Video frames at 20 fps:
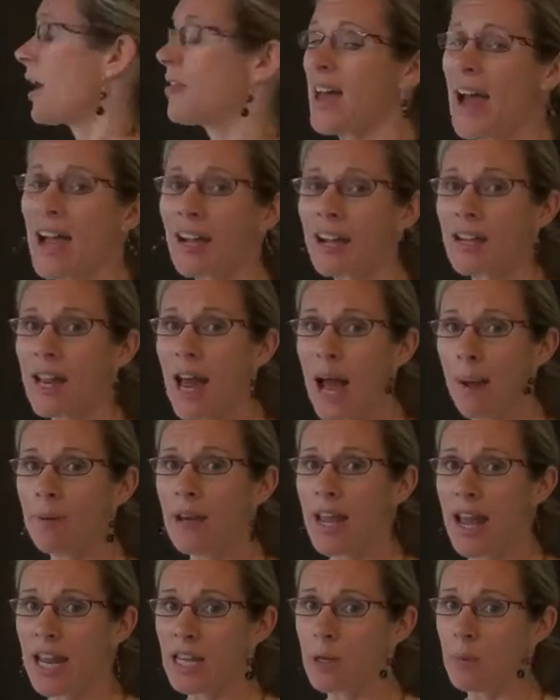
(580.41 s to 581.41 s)
And that can
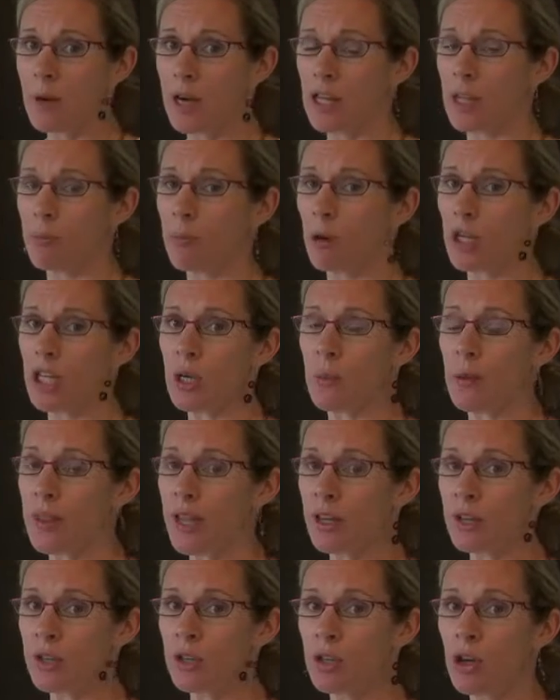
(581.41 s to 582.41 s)
happen anywhere in the body.
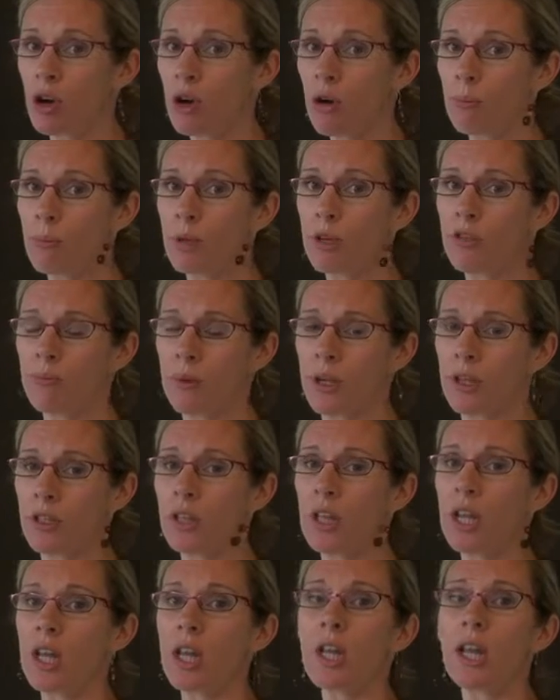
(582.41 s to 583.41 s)
When there's not
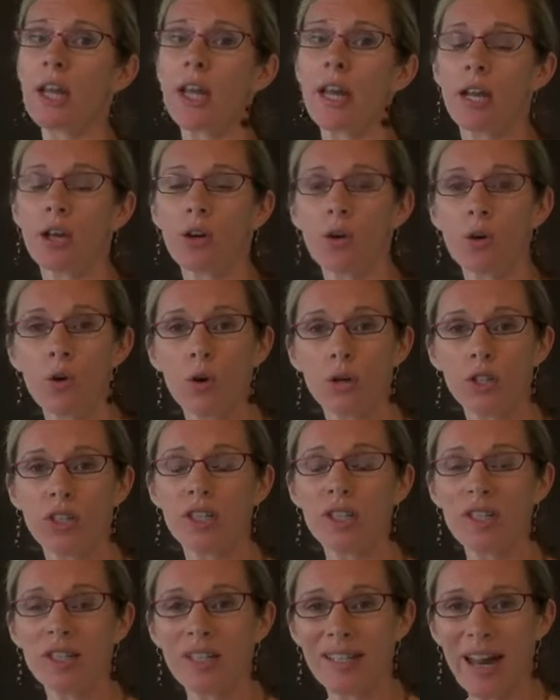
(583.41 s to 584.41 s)
movement, it
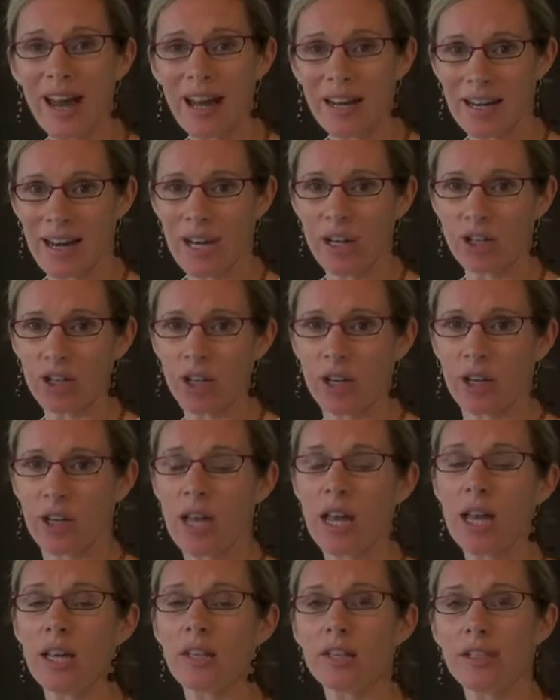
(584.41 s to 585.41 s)
causes stagnation.
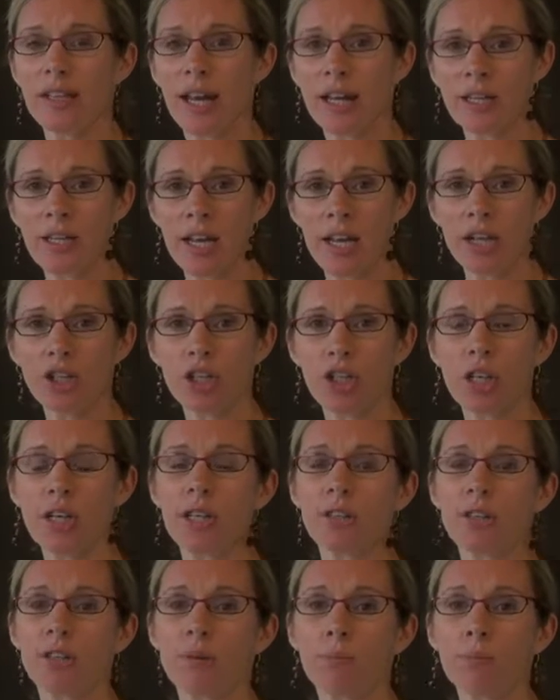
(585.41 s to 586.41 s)
Stagnation
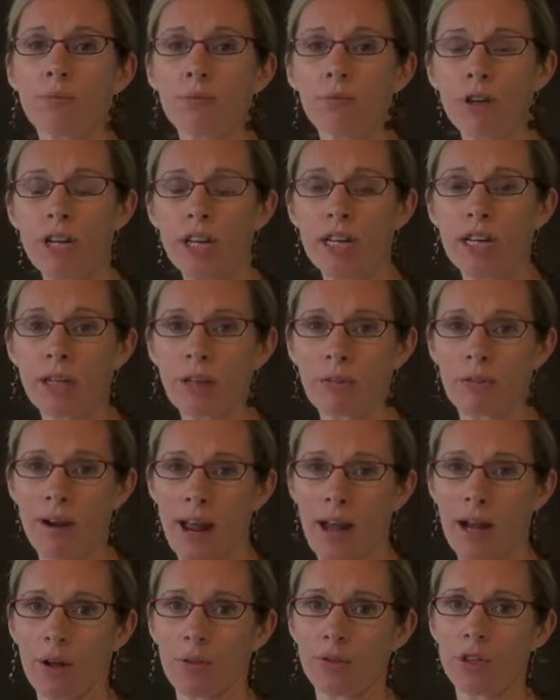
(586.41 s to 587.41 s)
is the breeding
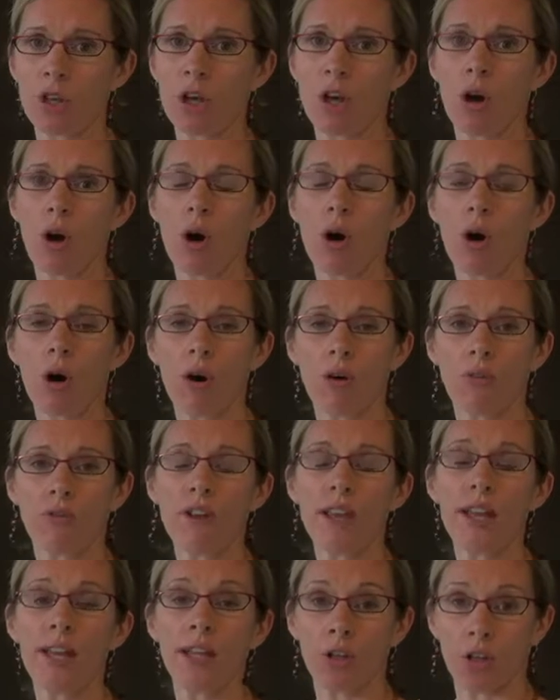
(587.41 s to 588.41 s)
ground
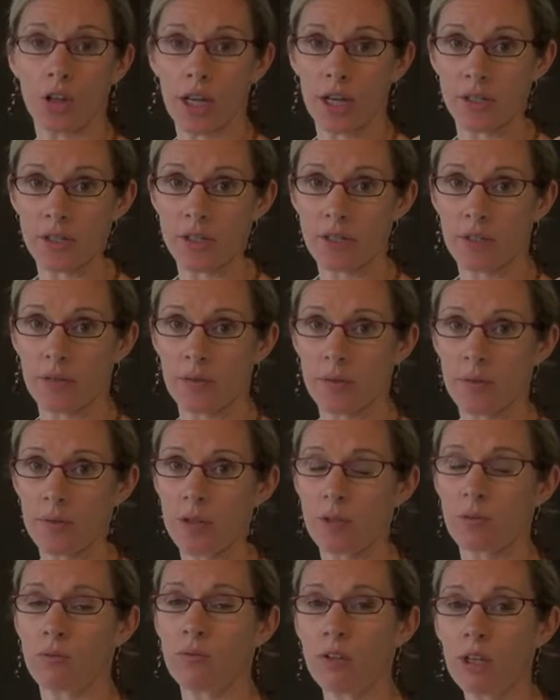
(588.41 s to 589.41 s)
of illness.
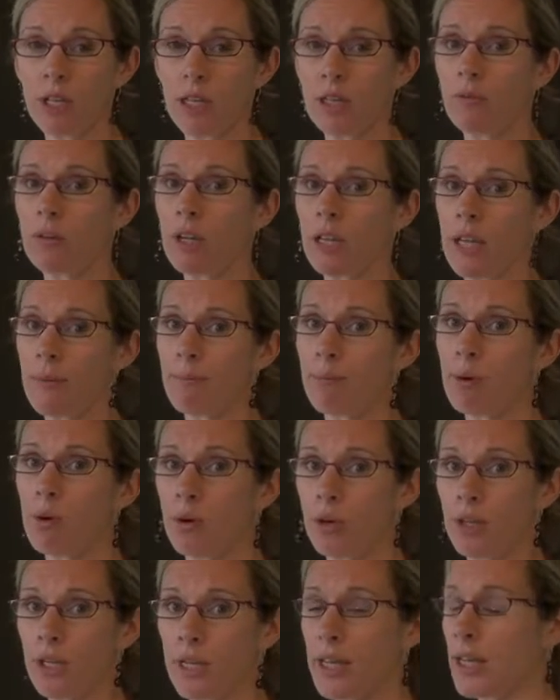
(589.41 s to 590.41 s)
It's a really, really
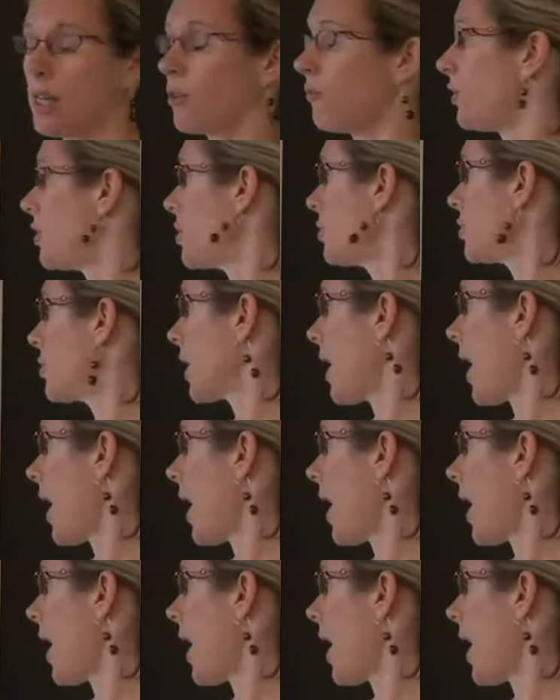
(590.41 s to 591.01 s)
important key for you